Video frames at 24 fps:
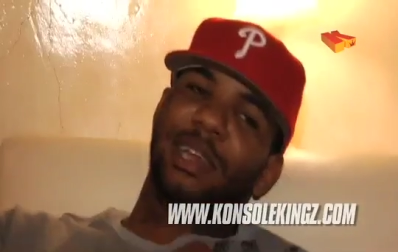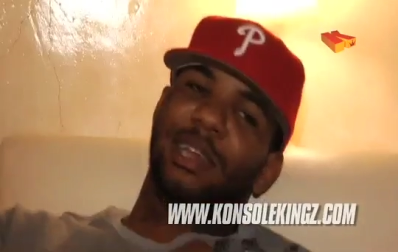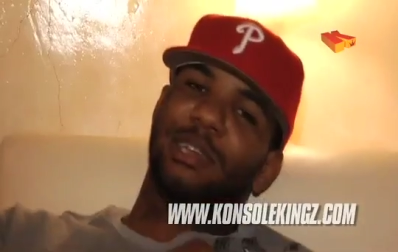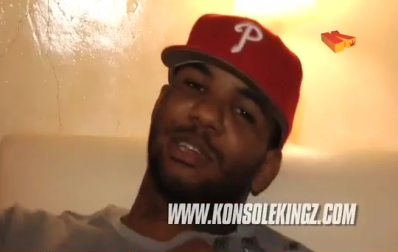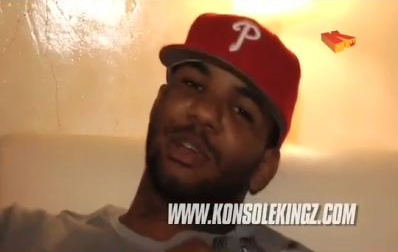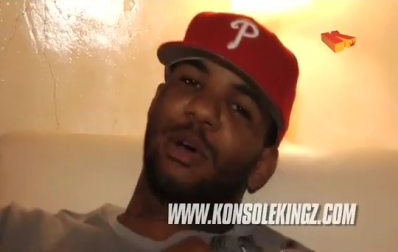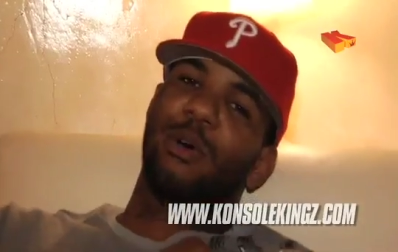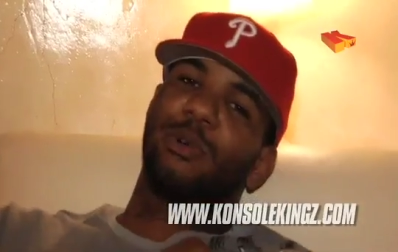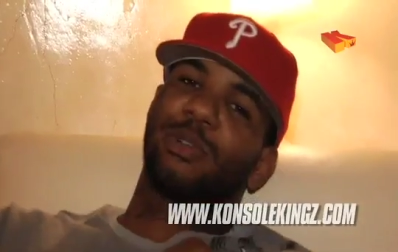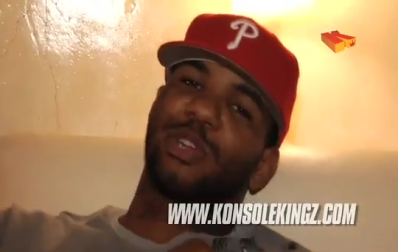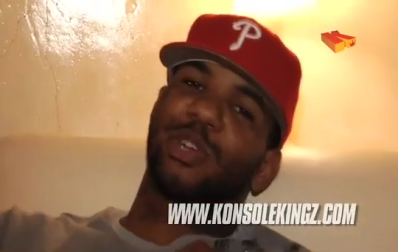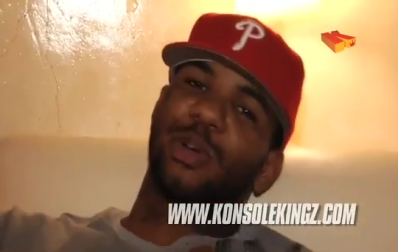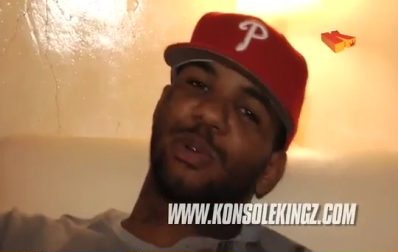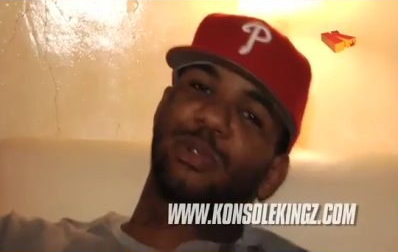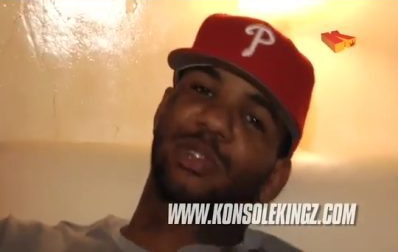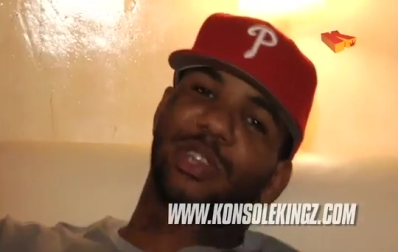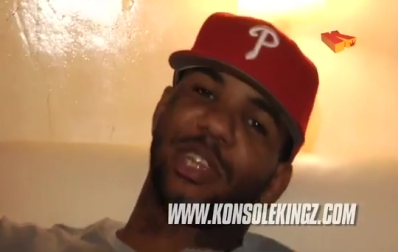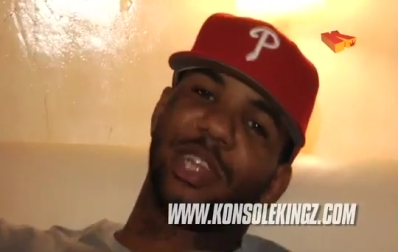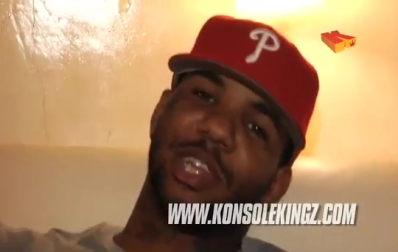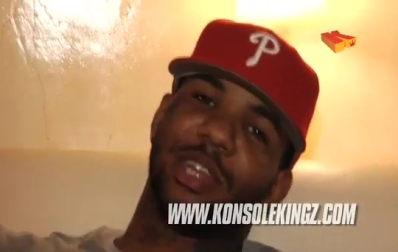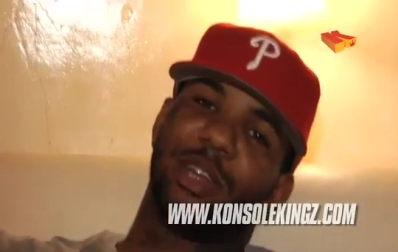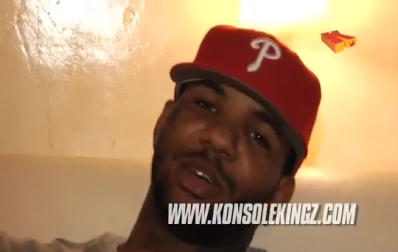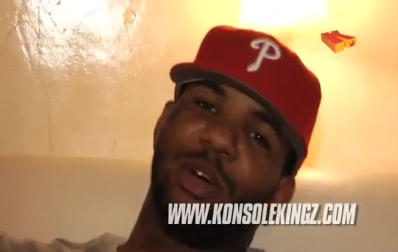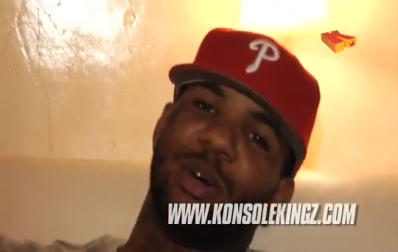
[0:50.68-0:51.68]
is Ocho
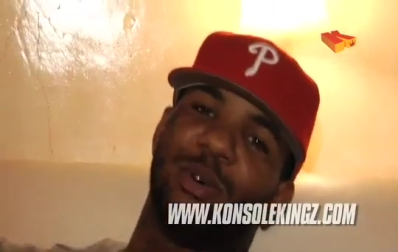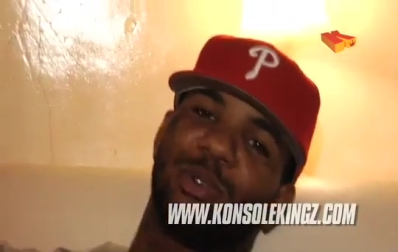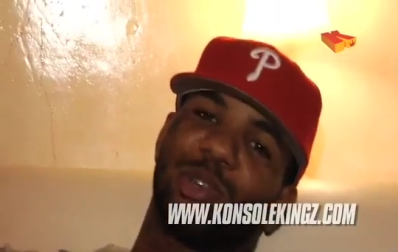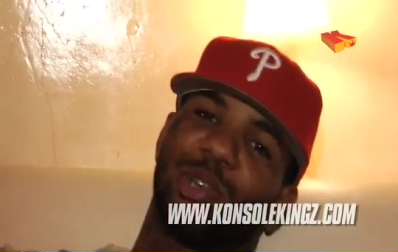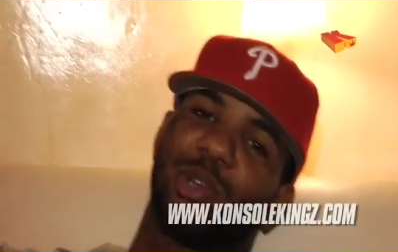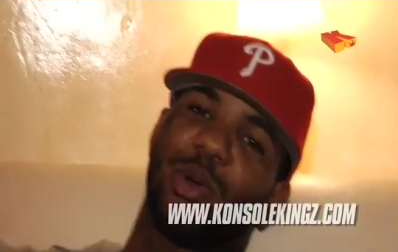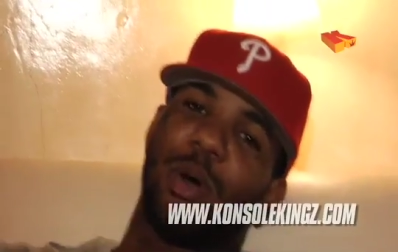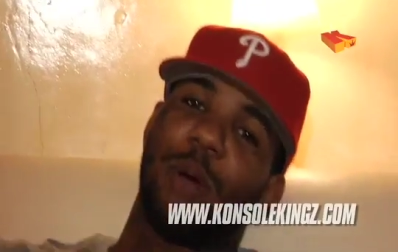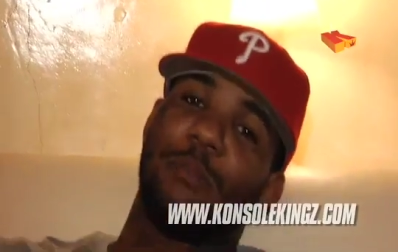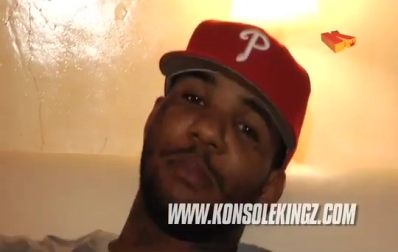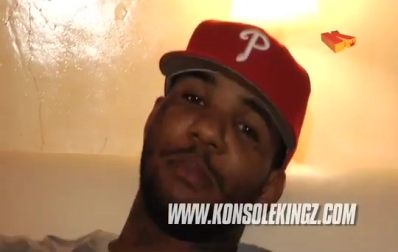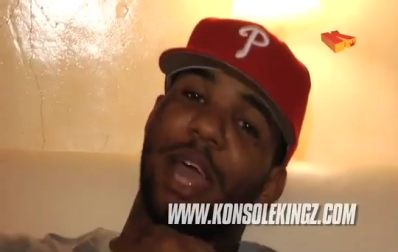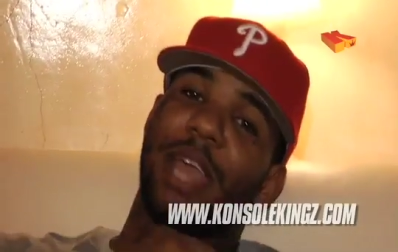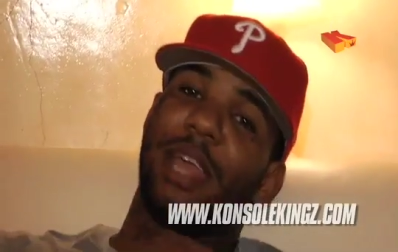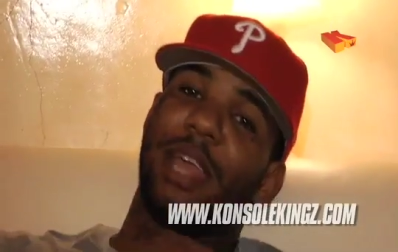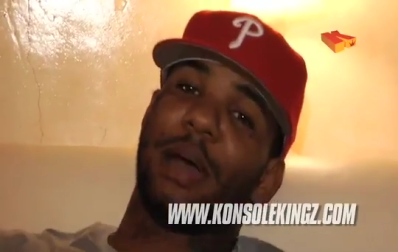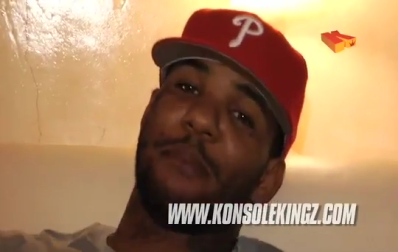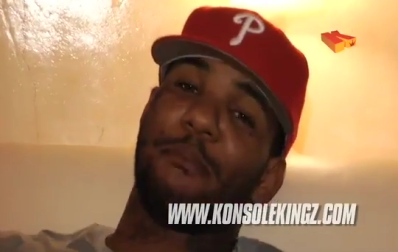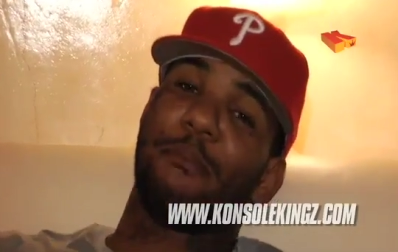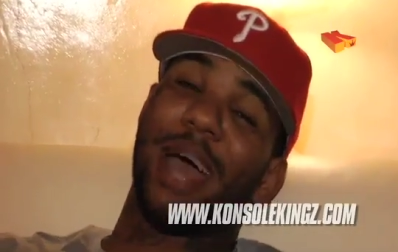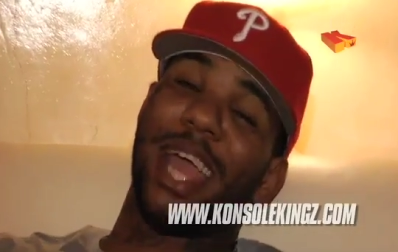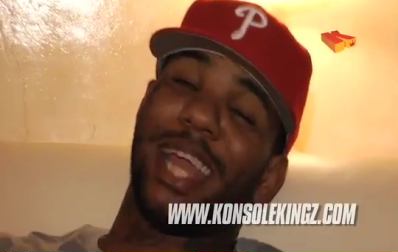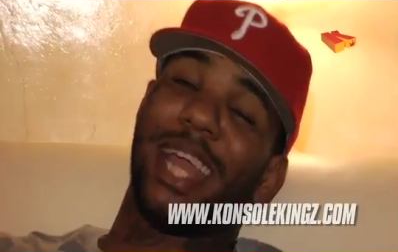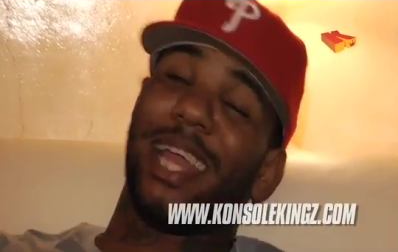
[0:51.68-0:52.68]
Cinco, so I might
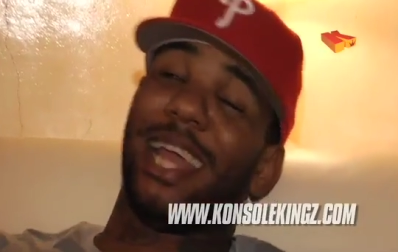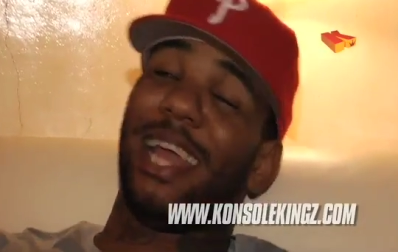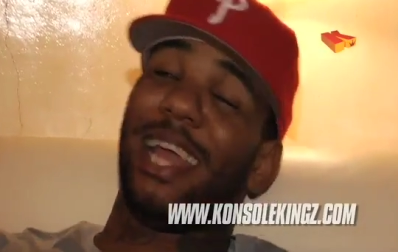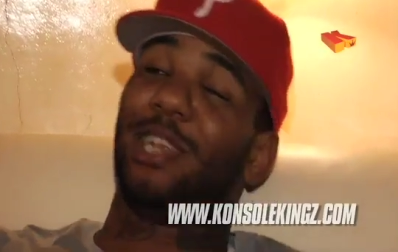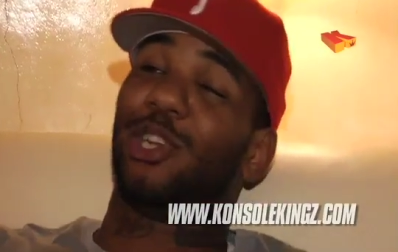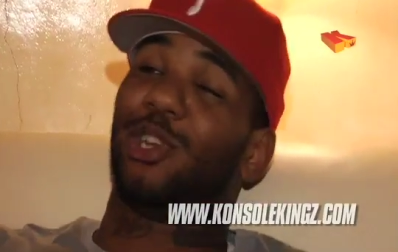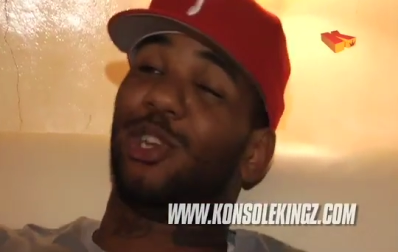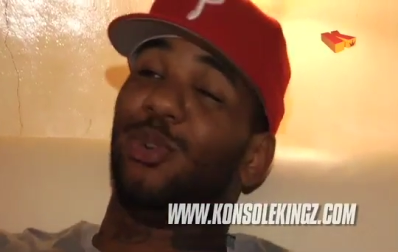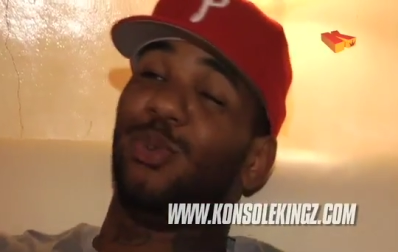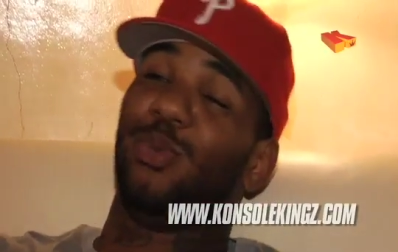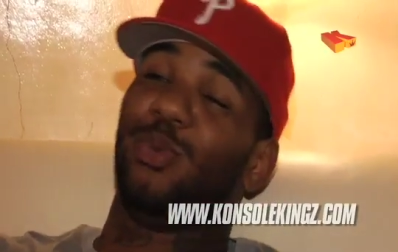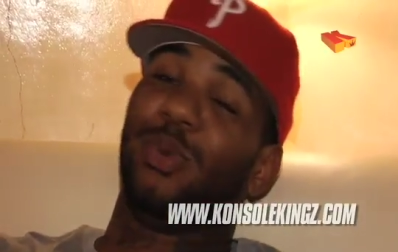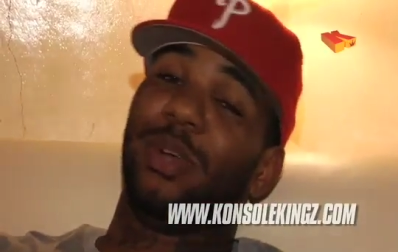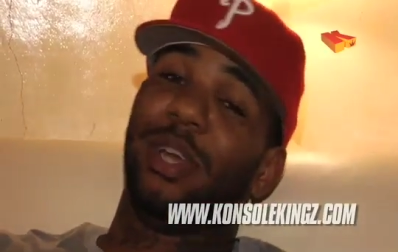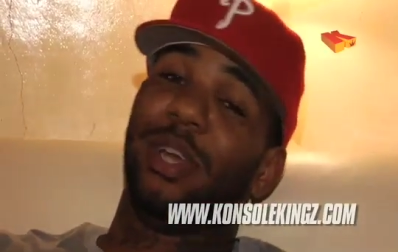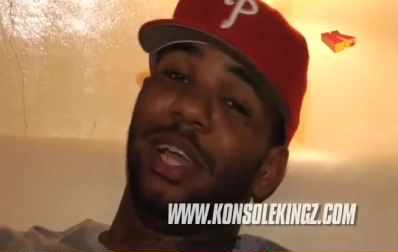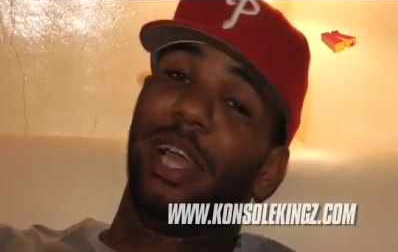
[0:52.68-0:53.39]
I might hit you